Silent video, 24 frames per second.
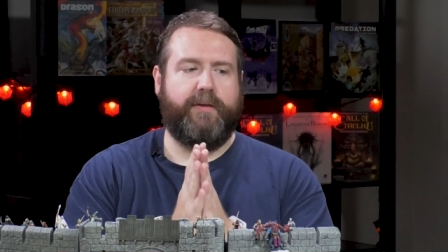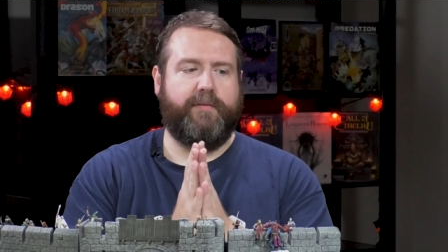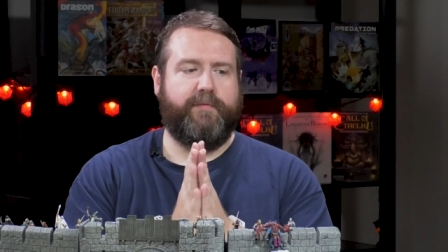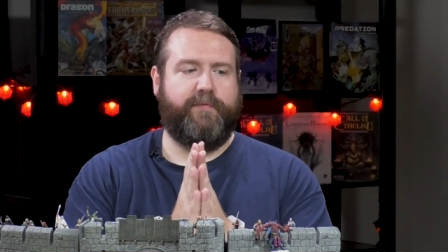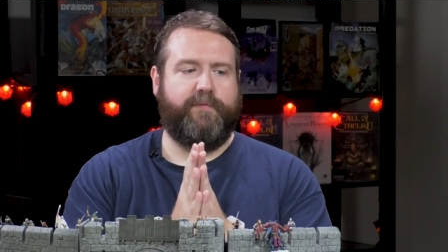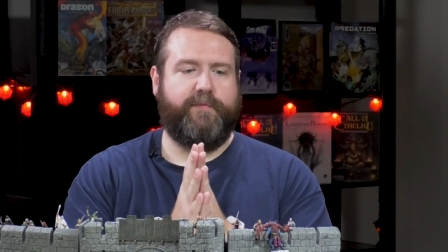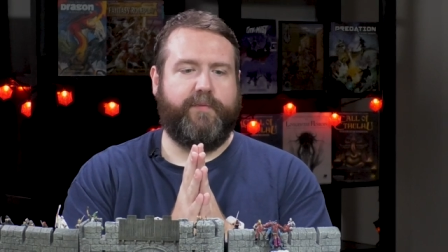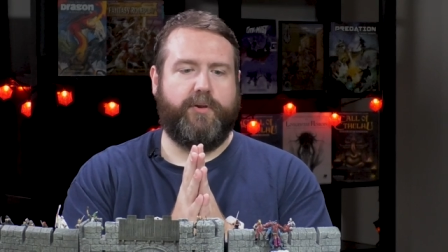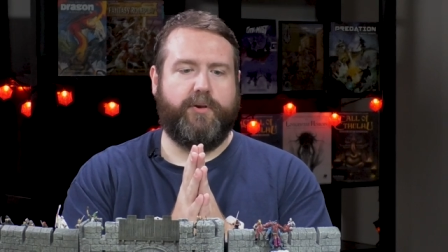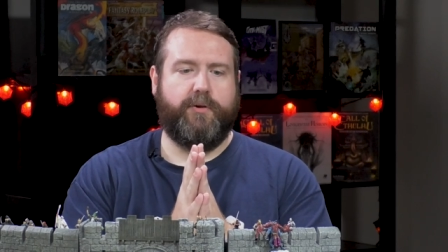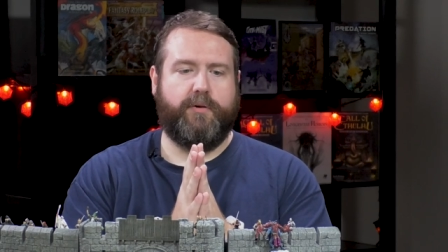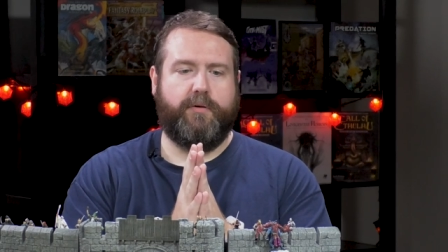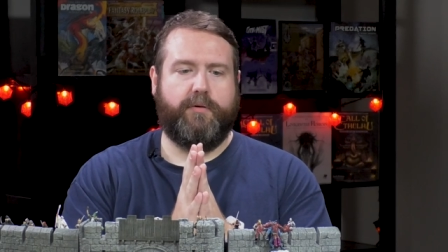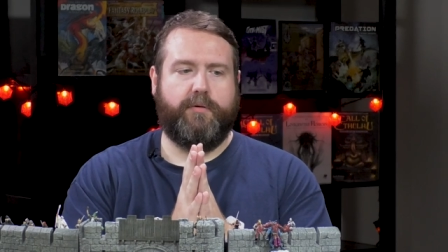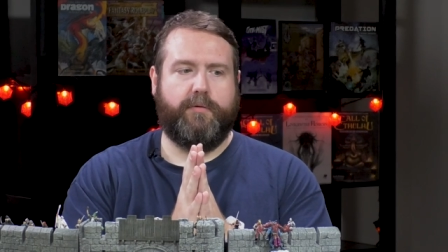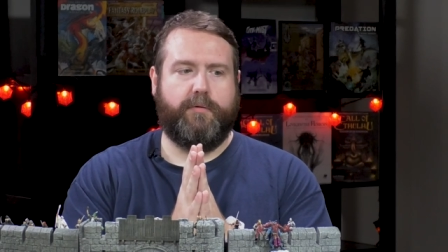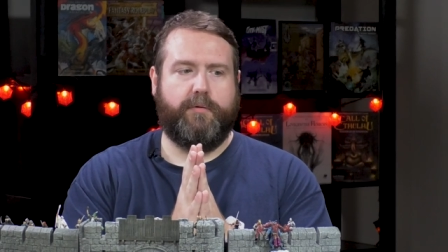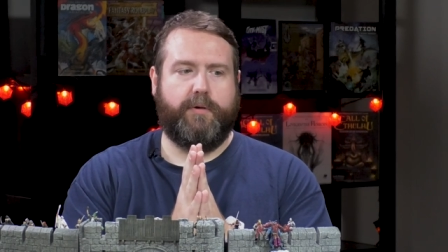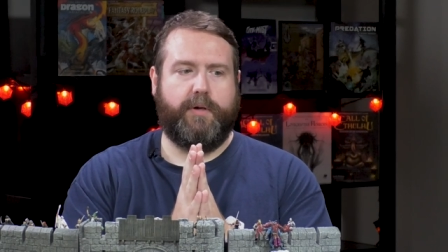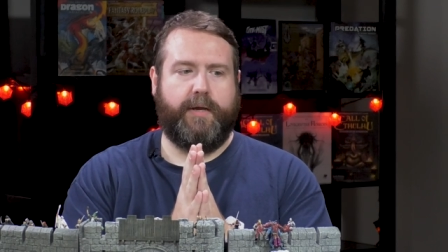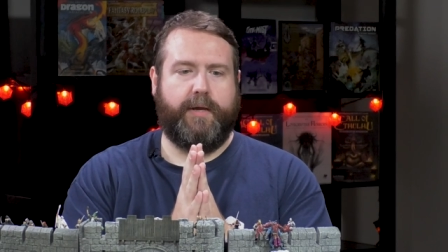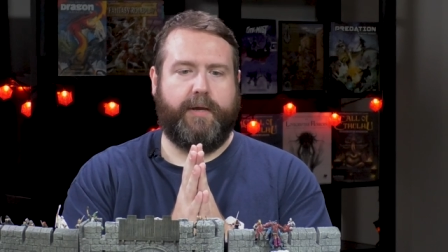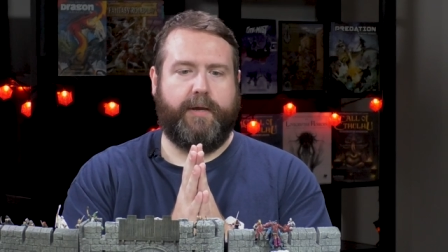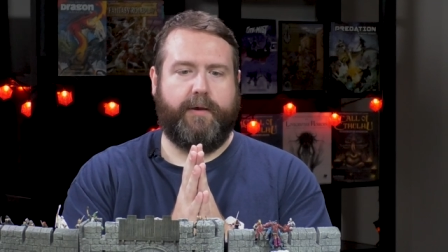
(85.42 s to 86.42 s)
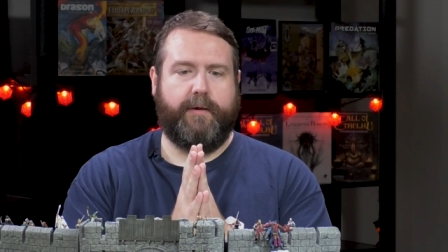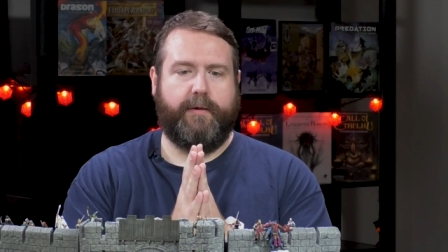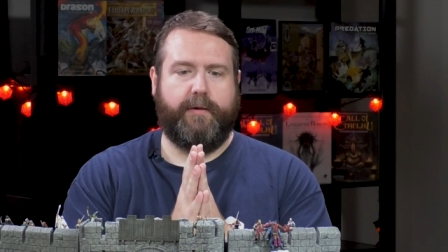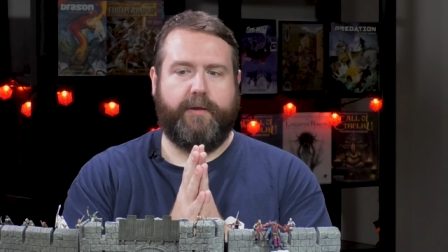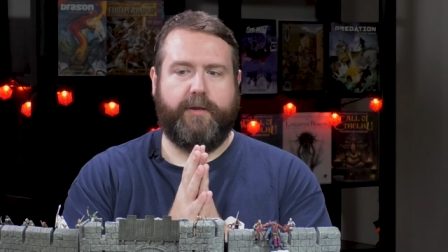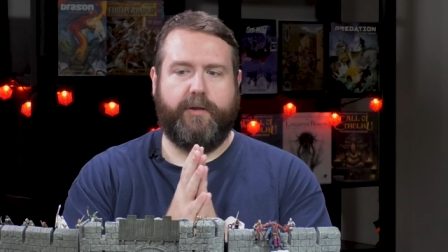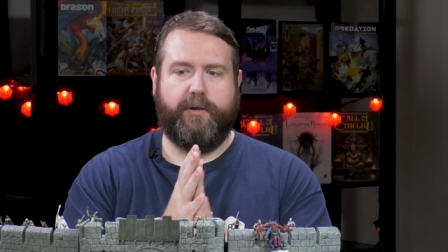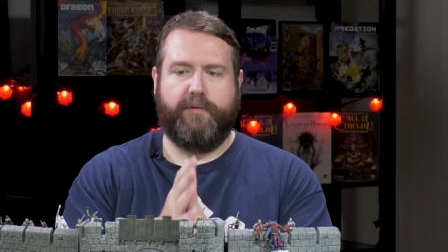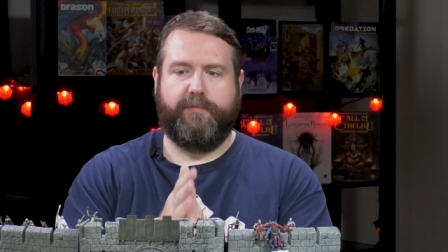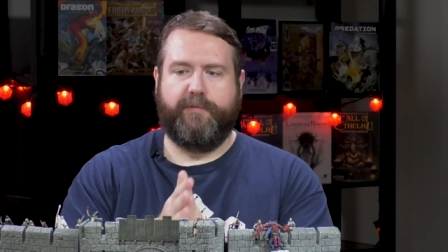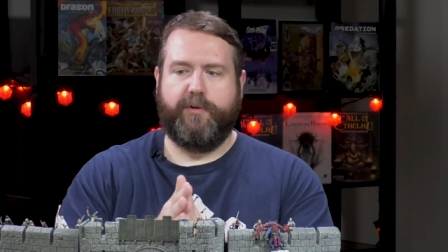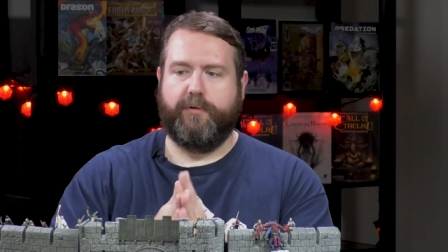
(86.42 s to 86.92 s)
If you're, uh,
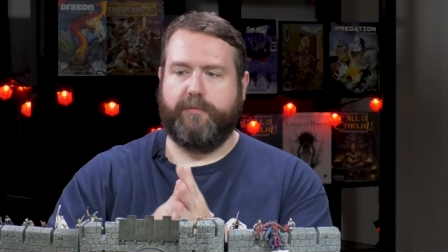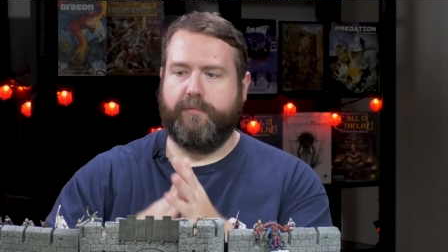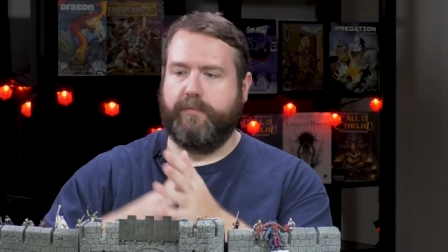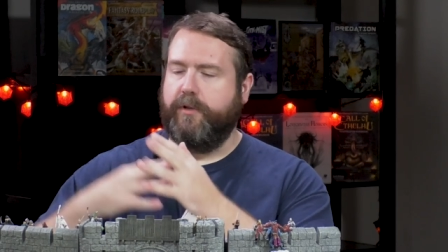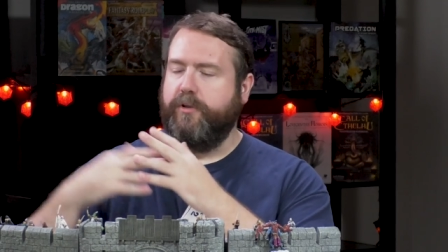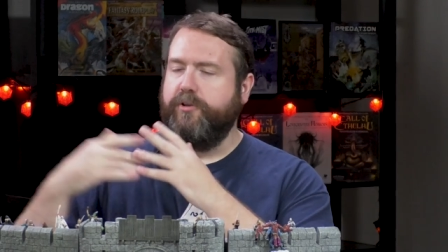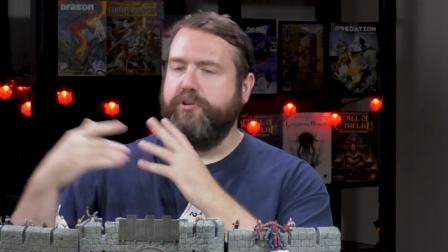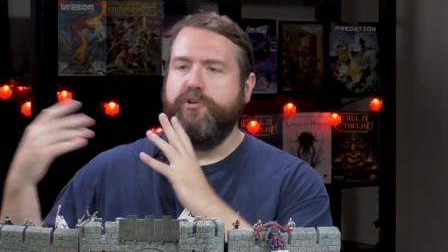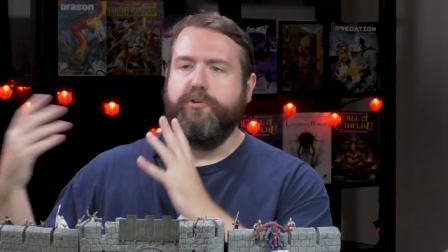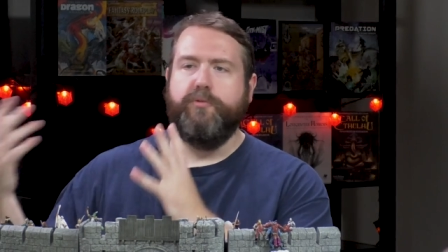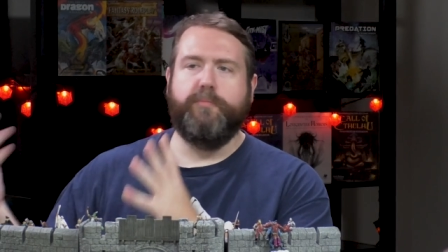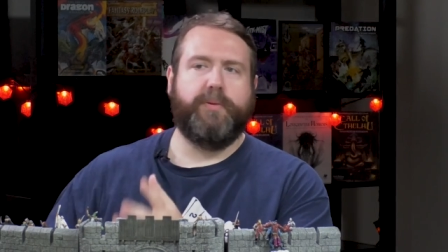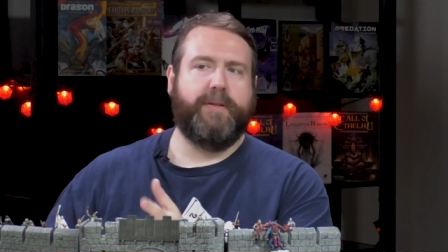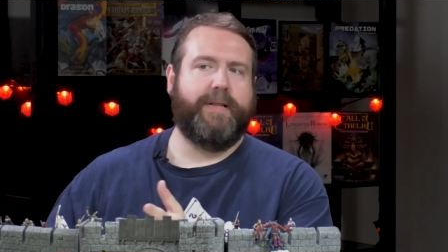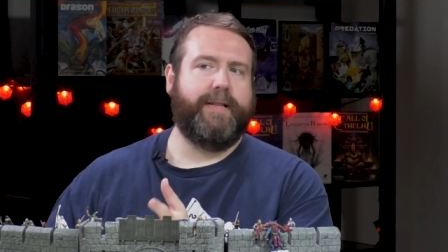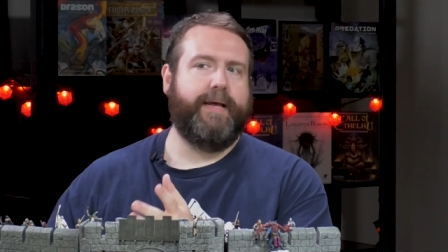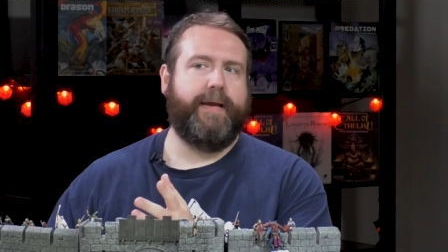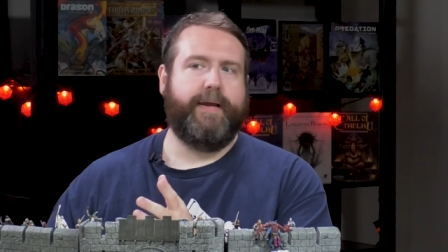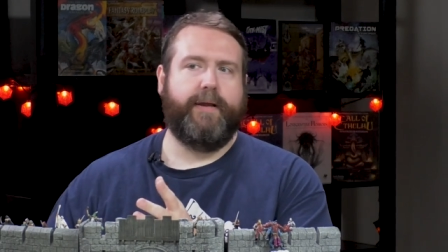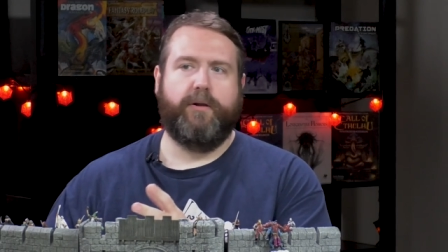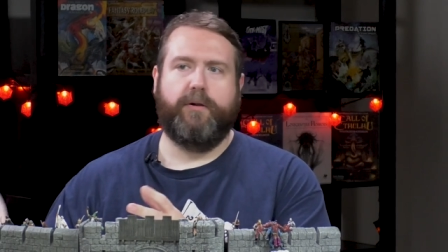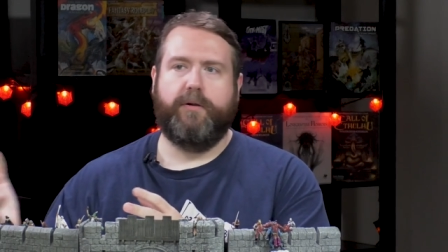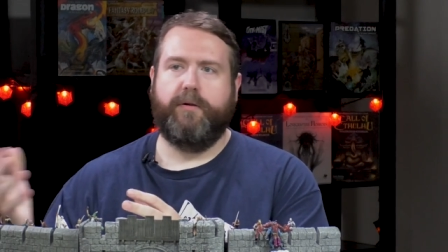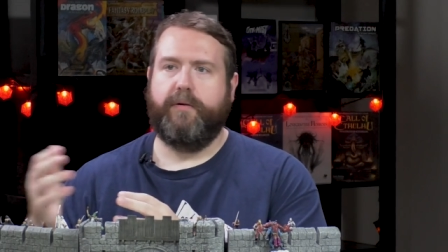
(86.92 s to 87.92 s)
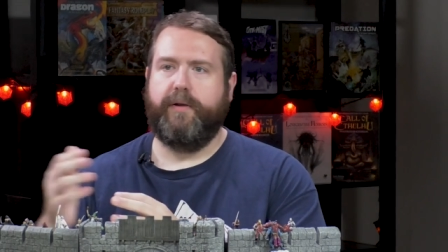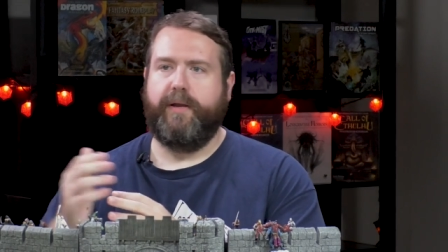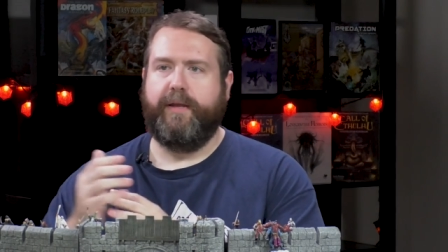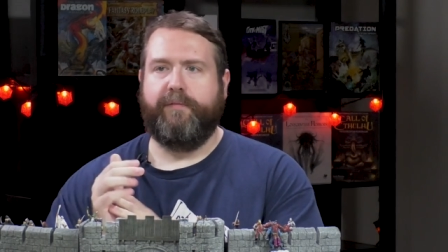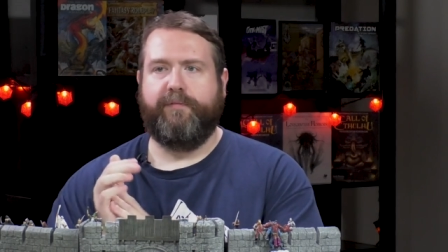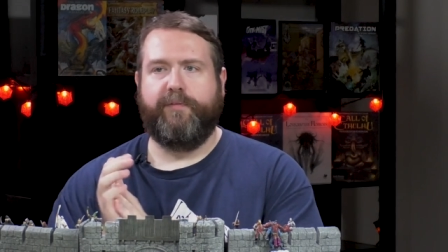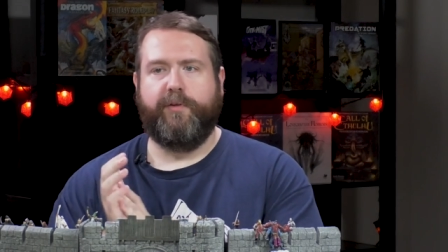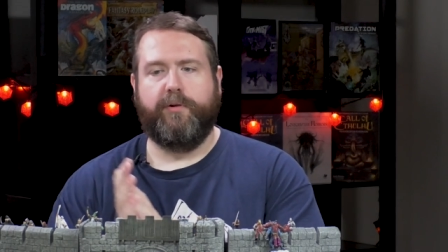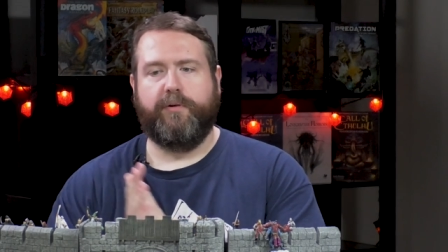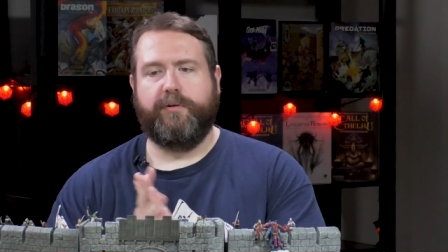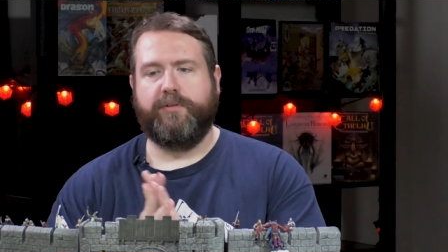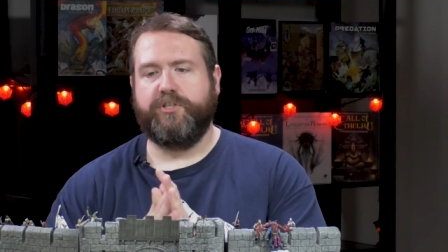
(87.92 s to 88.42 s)
you know, if you're a new player,
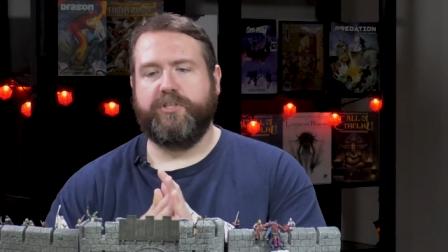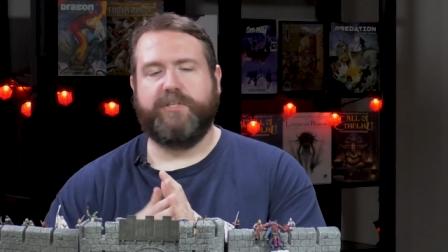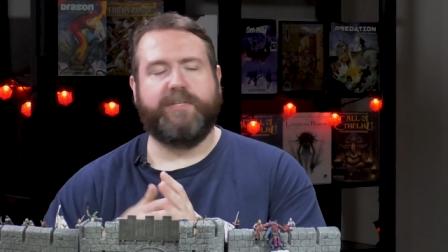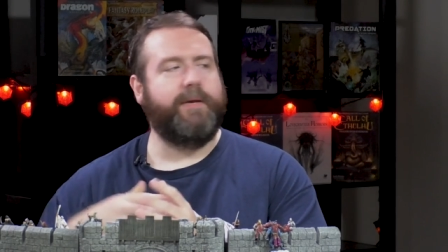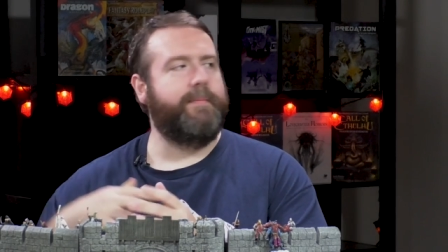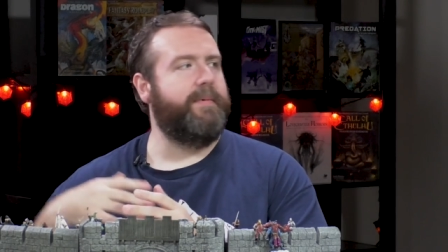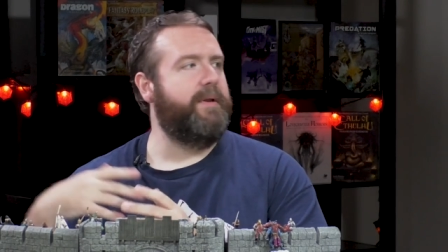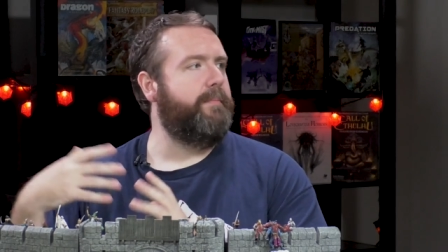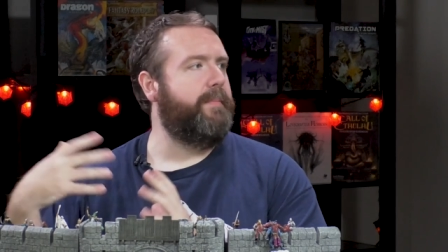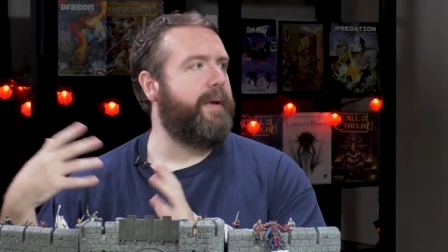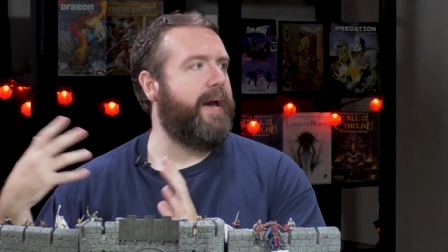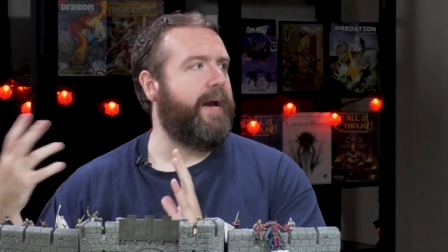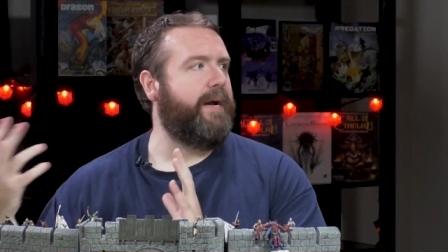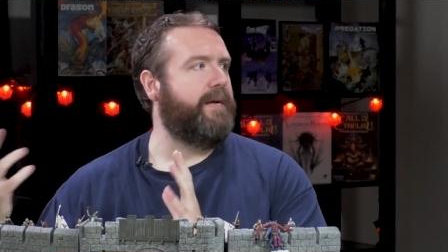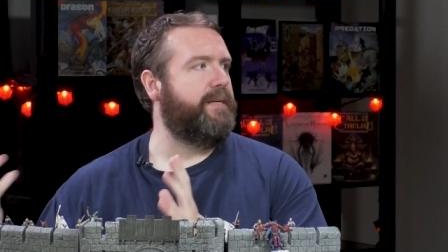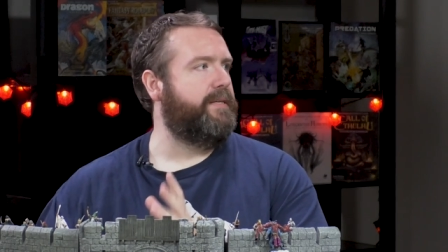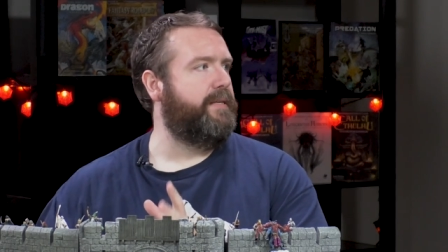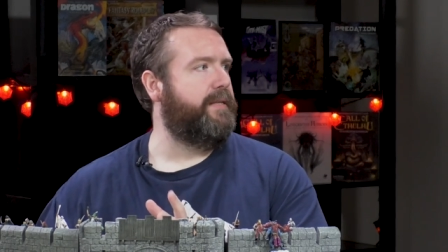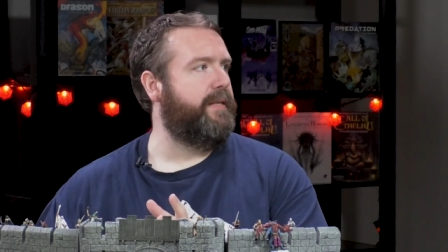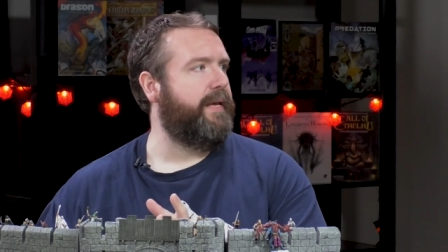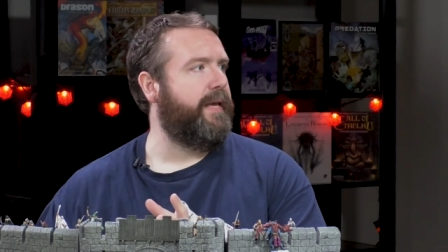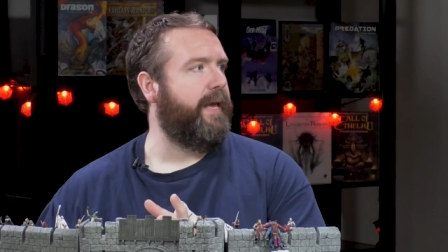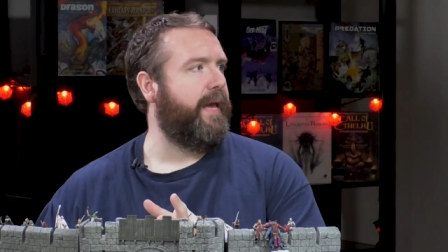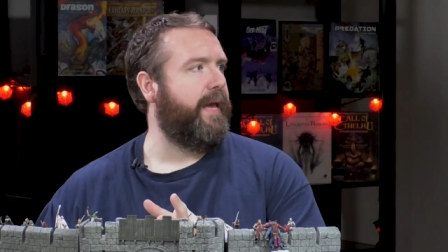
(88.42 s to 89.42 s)
if you're just coming back to the